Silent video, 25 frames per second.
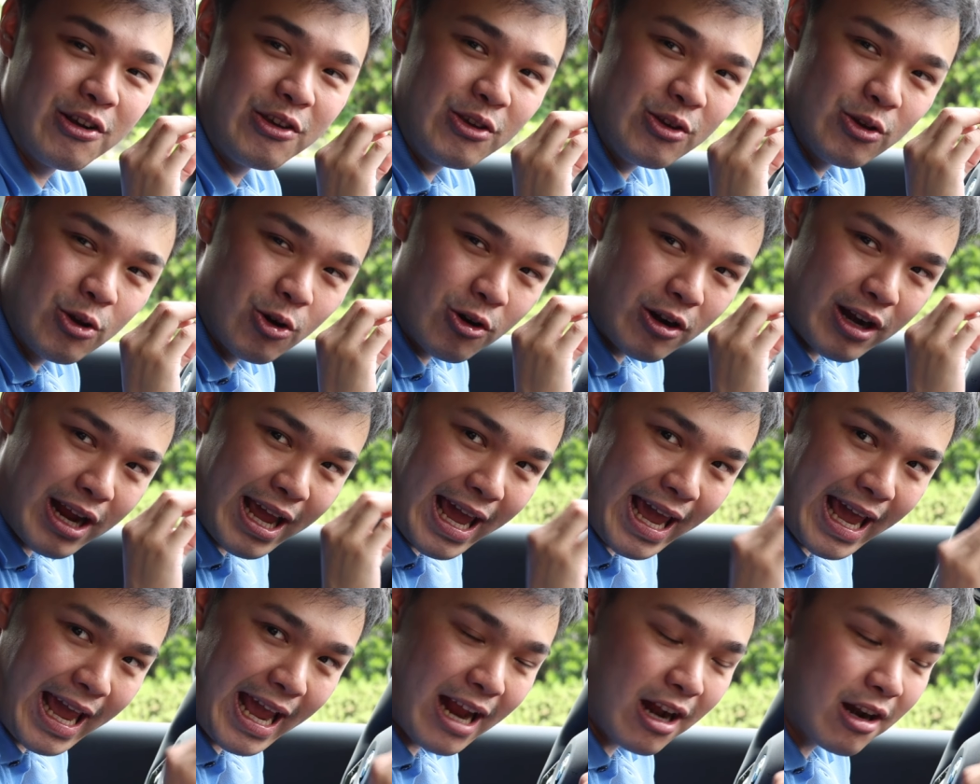your
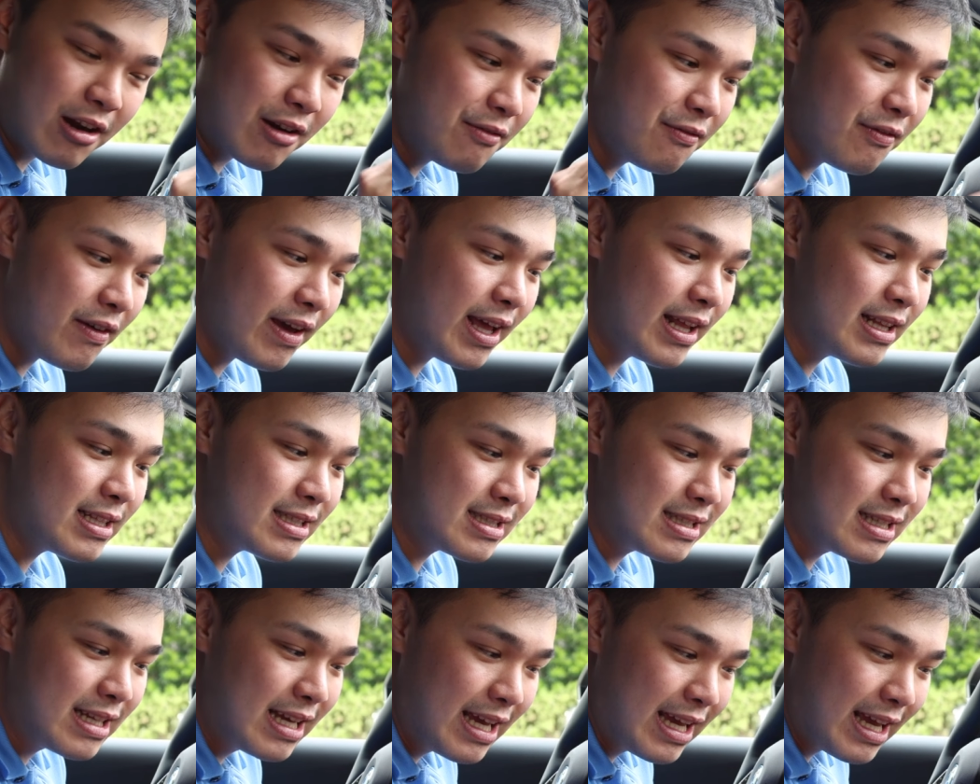air
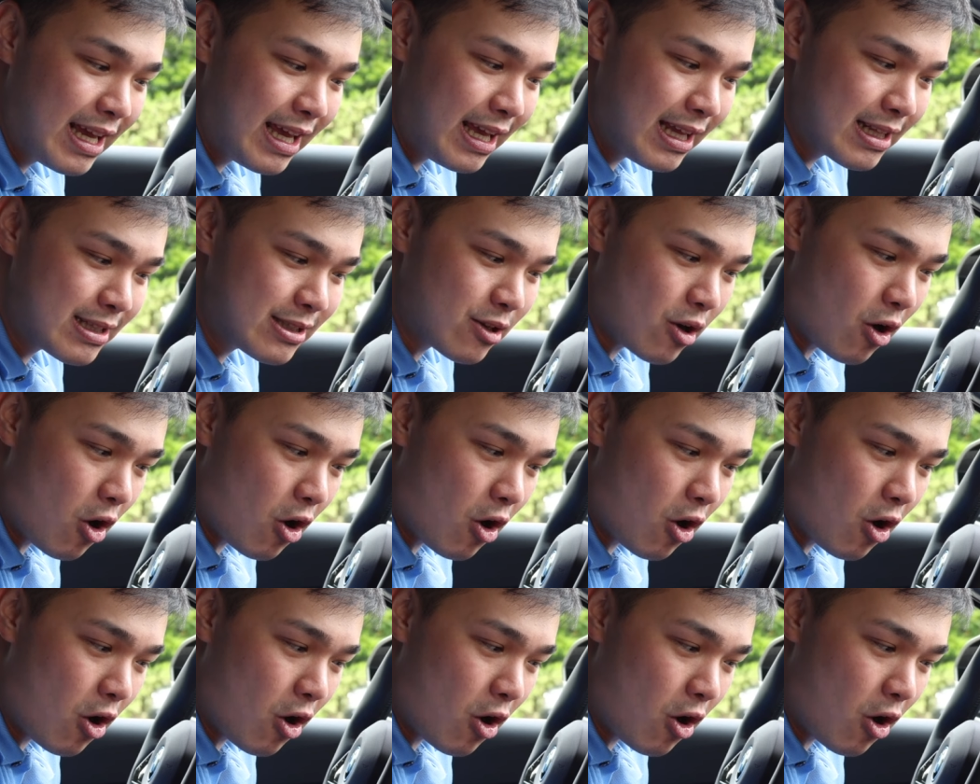vents, it's